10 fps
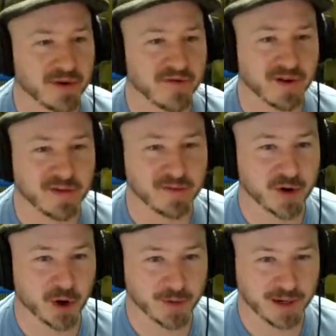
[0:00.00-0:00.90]
pretty fun
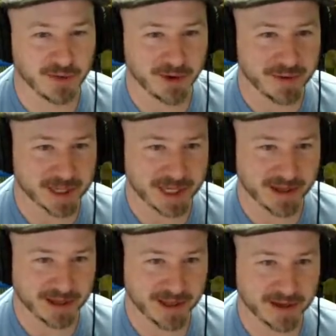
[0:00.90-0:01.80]
Kirby remix, I
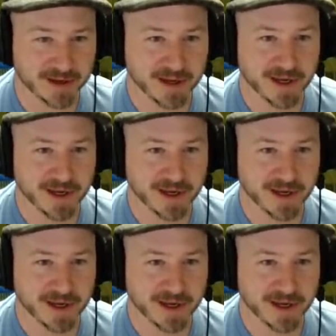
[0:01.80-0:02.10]
like that.